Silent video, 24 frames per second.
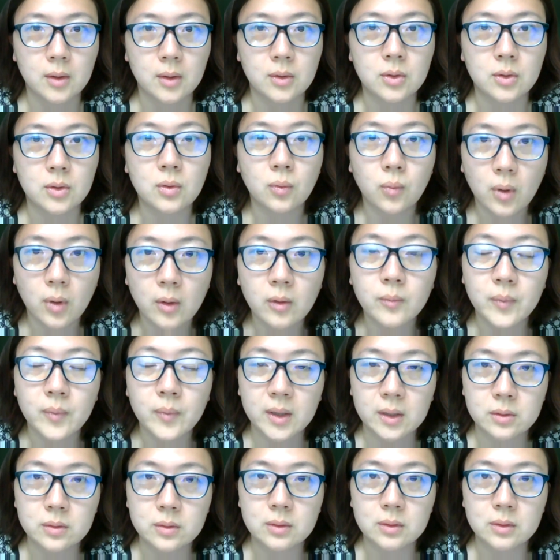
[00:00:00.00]
will
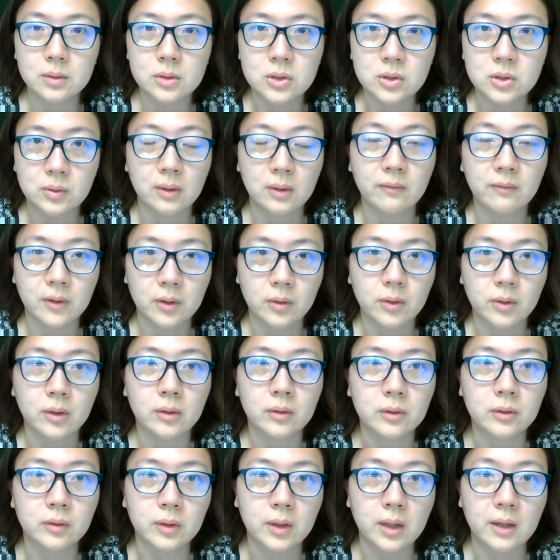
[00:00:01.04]
be doing very
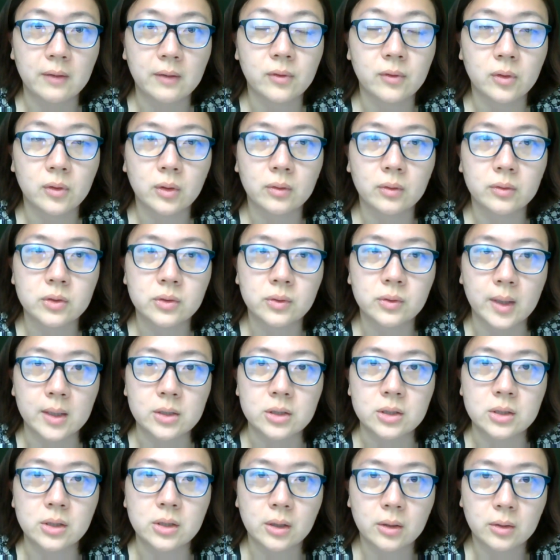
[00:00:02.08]
good if you go to
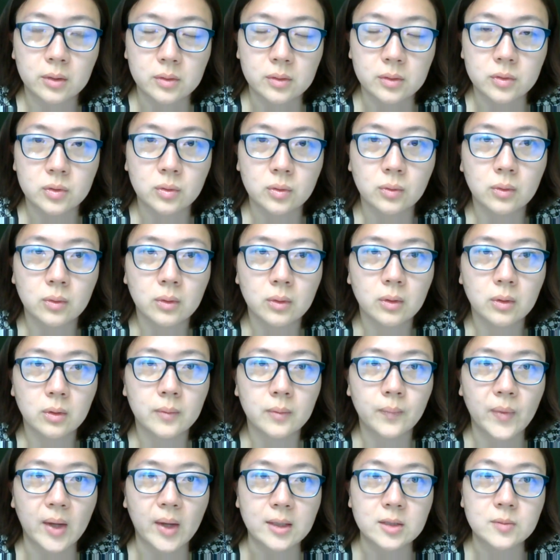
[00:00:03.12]
engineering school,
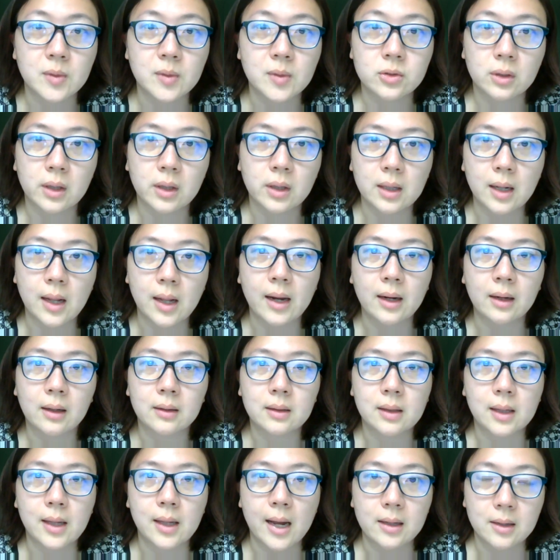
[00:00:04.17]
especially
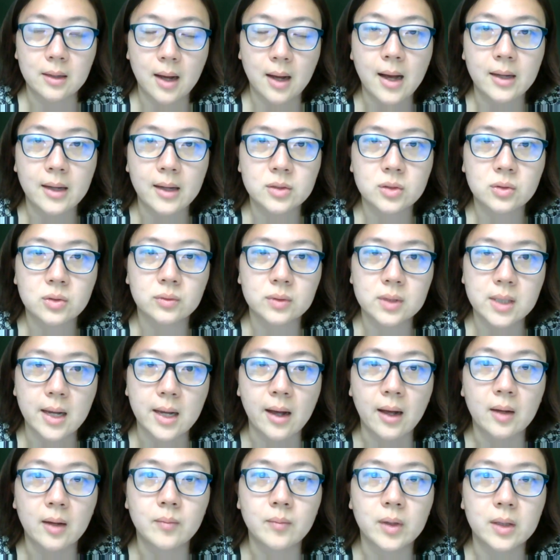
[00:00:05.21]
at the high school
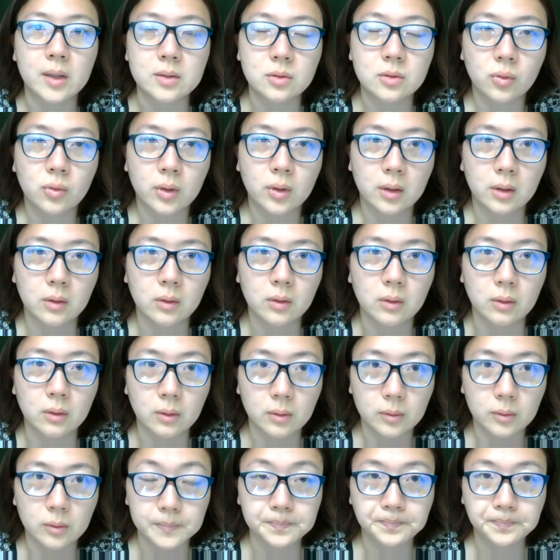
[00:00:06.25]
time. It's
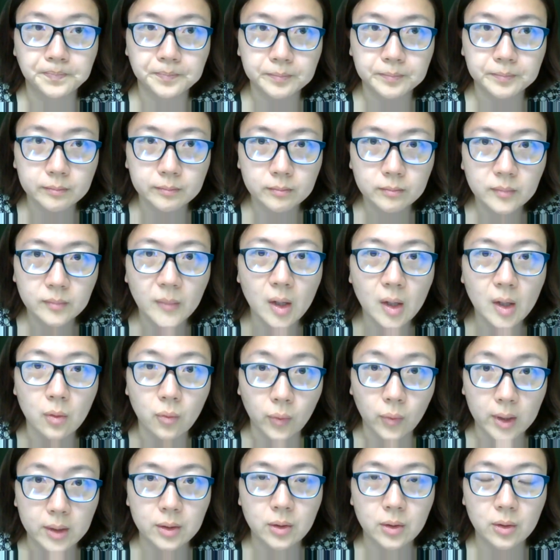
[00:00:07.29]
critical
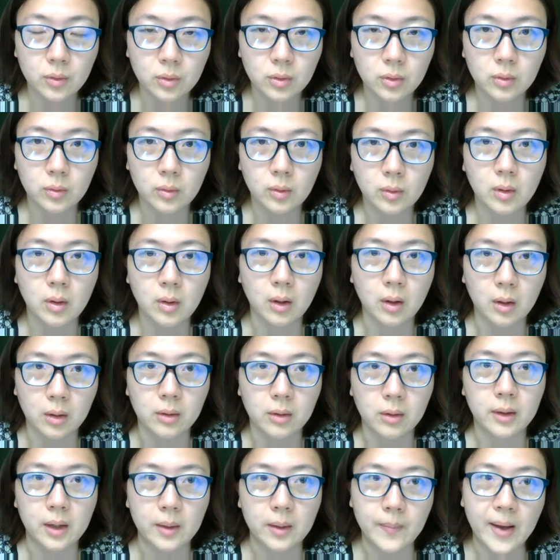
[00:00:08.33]
when you
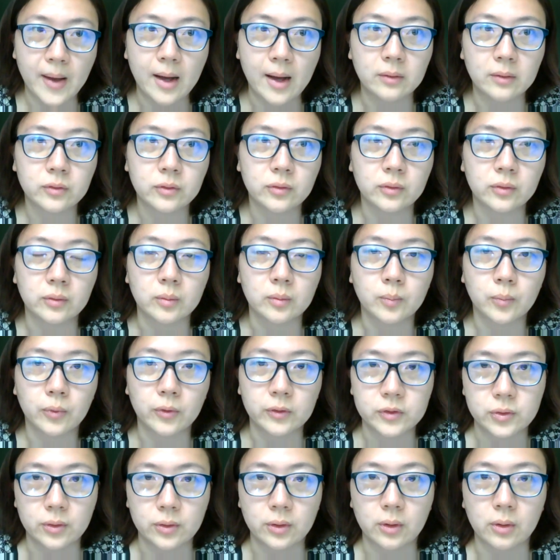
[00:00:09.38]
are about to
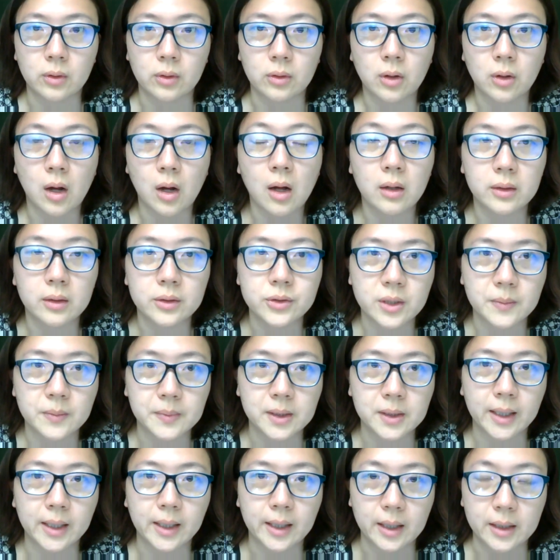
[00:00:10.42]
put your college
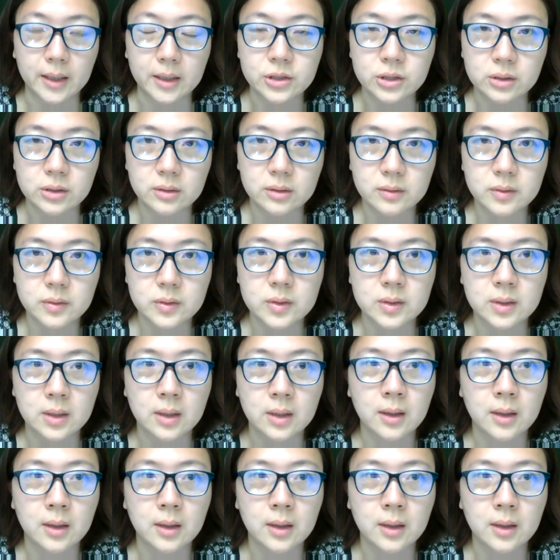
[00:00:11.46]
applications.